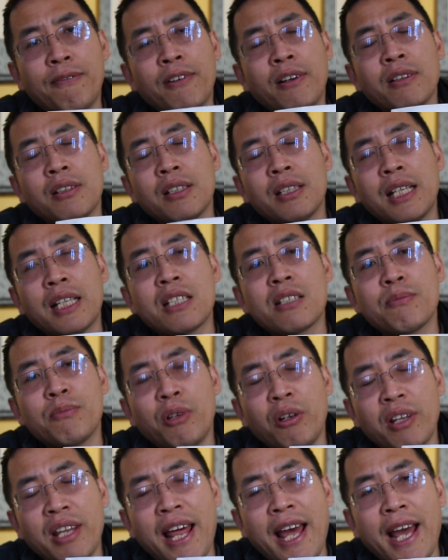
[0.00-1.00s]
found that
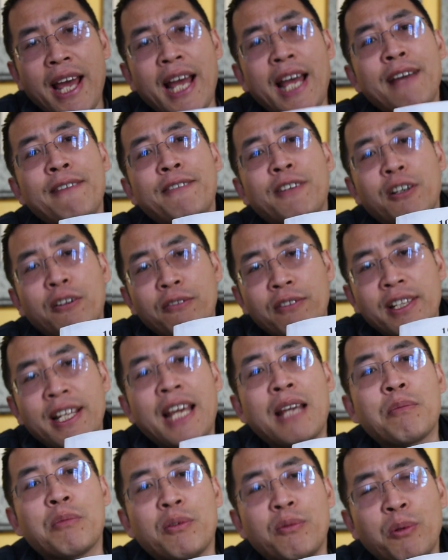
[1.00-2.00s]
more than half of
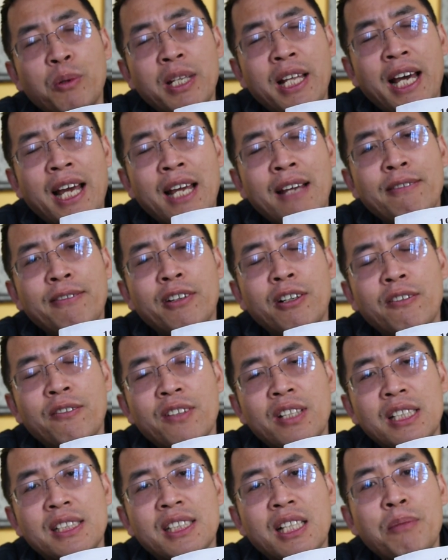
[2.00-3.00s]

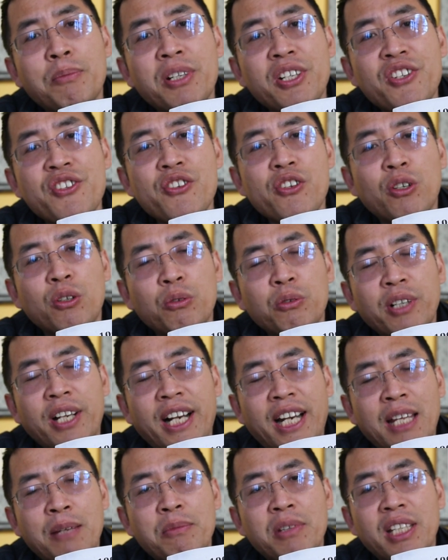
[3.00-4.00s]
the subjects who
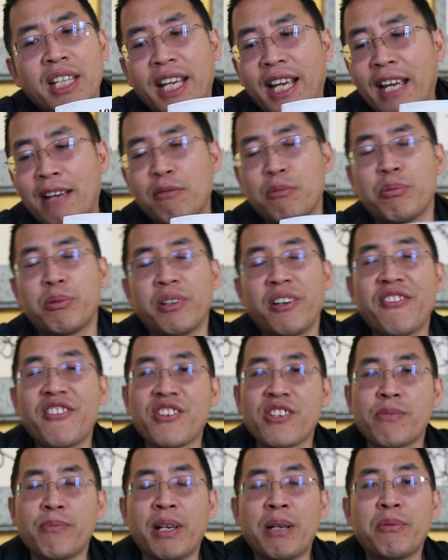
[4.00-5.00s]
claim they have
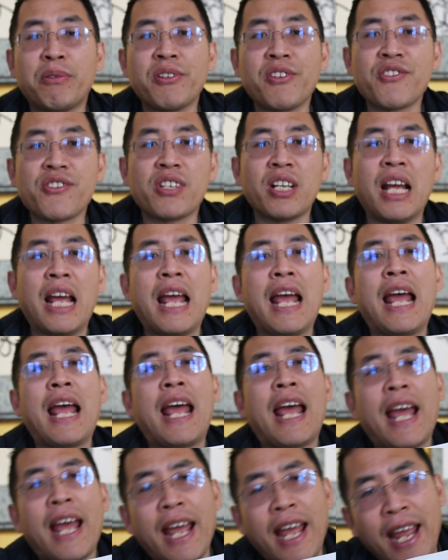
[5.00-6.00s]
previous memories
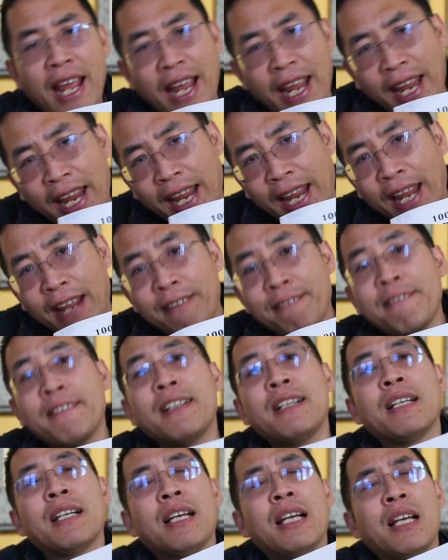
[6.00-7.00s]

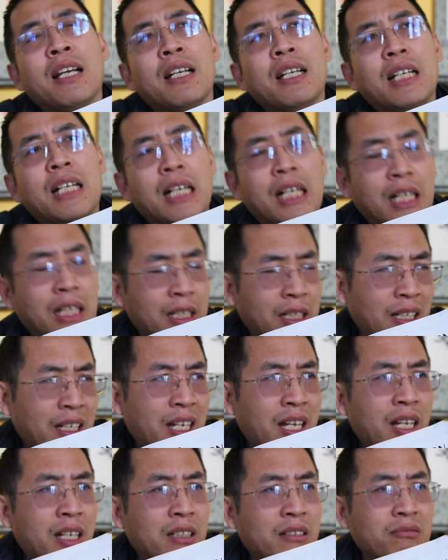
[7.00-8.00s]
have
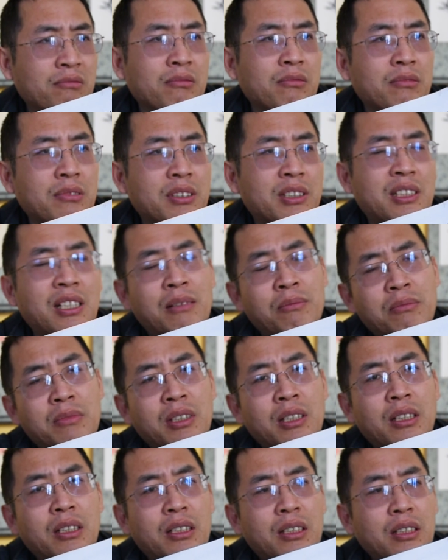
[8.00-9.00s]

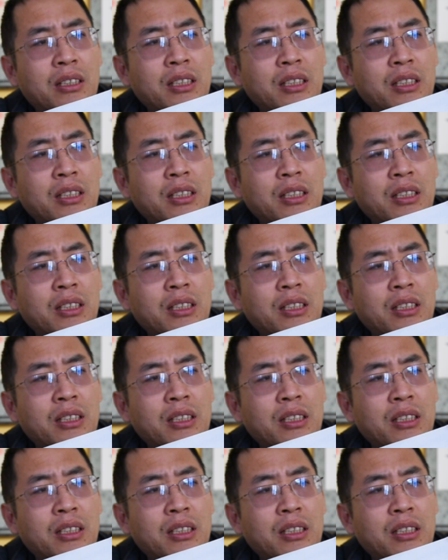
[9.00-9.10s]
some